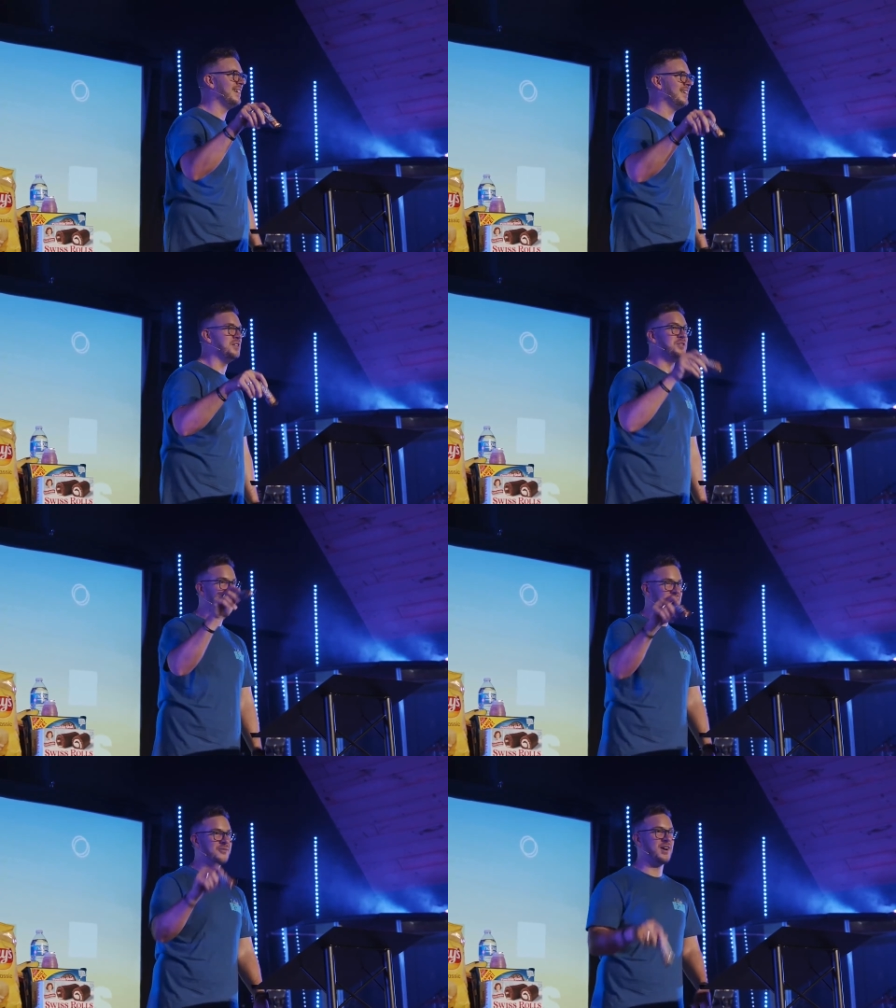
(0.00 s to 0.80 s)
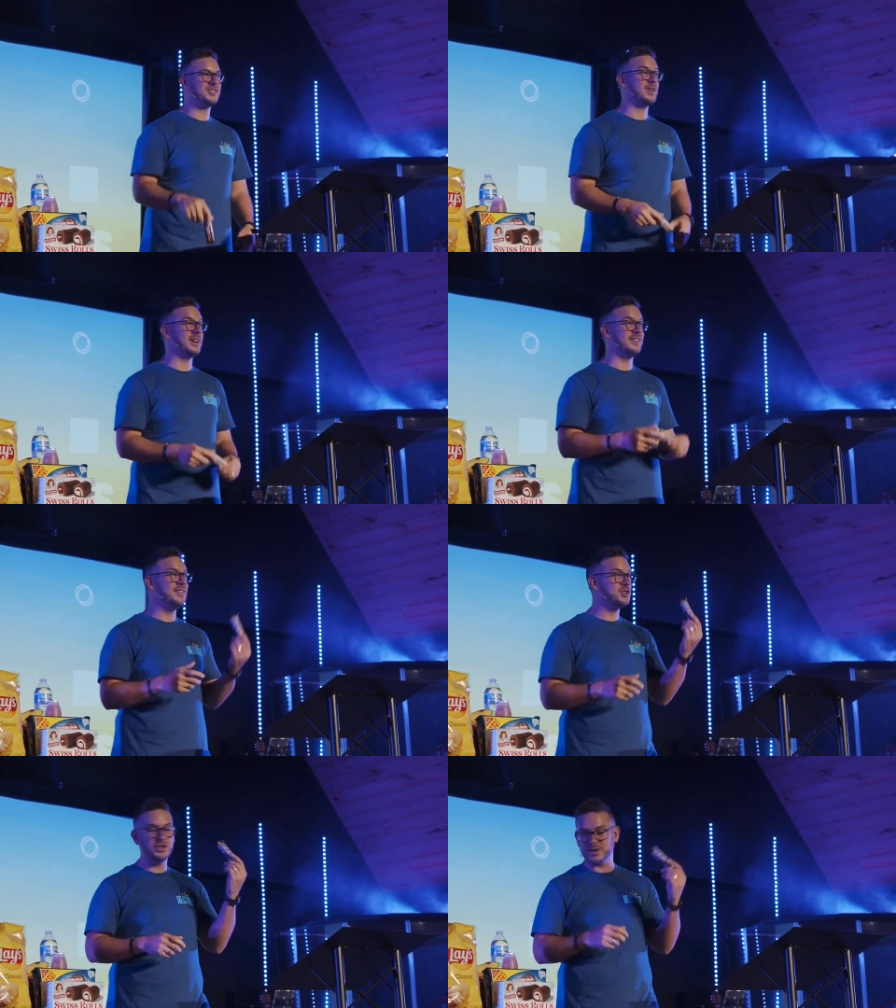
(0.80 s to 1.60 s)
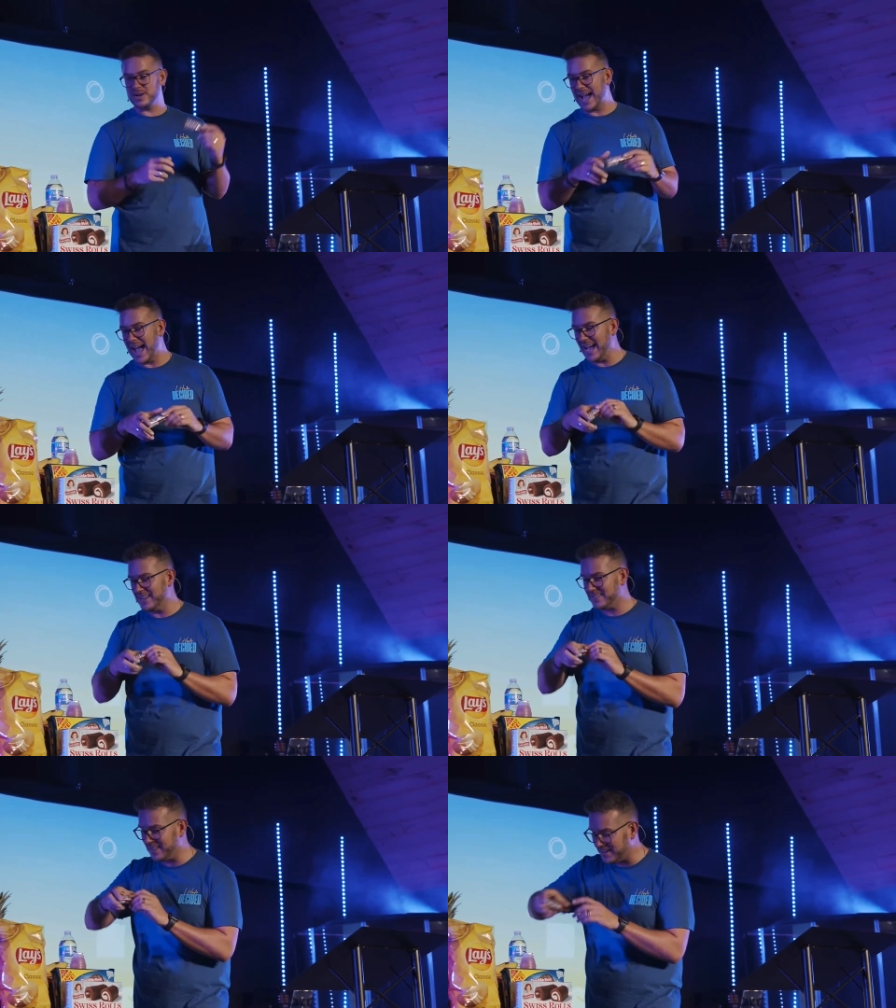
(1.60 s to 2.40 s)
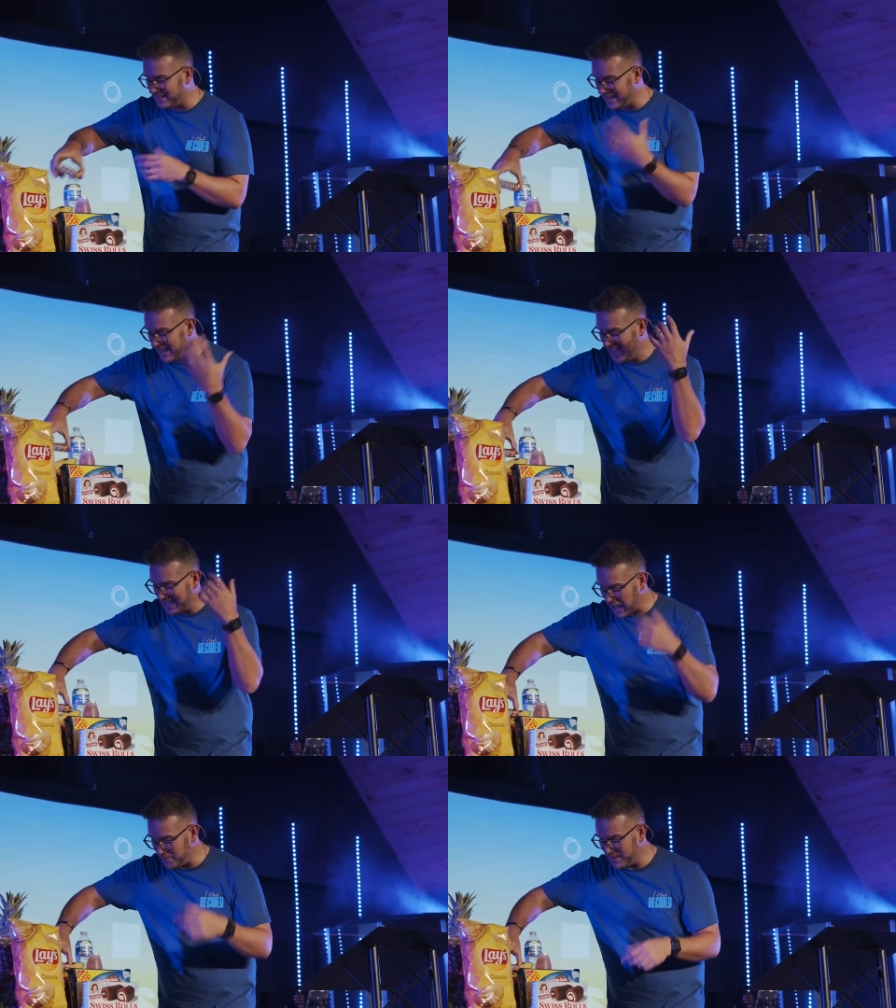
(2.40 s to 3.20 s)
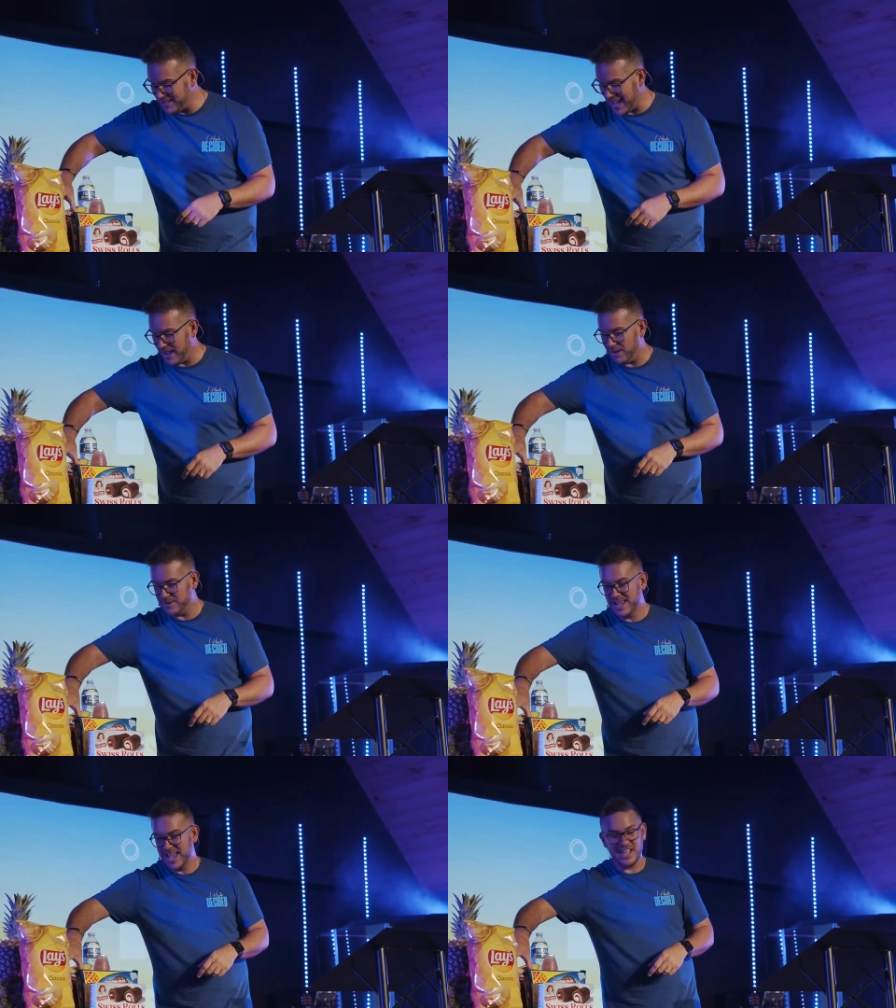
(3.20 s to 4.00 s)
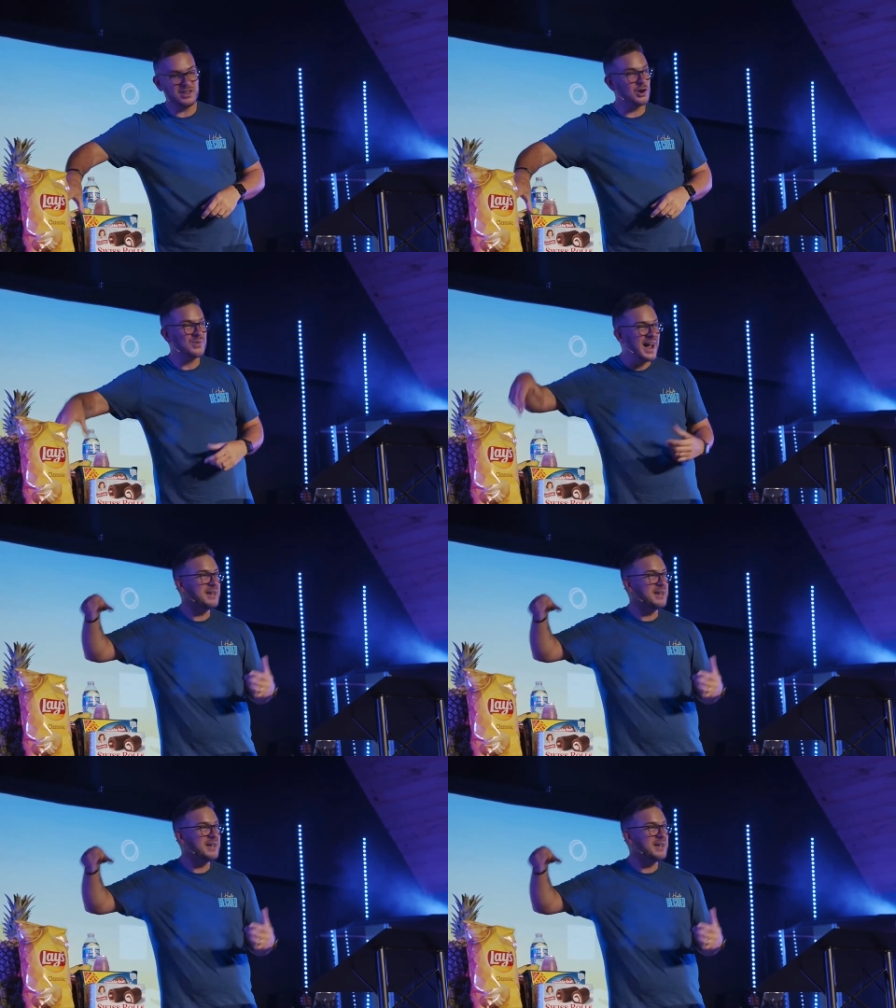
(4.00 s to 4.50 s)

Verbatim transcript: Then you're feeling frustrated. Then the sugar high is suddenly coming down, and you're right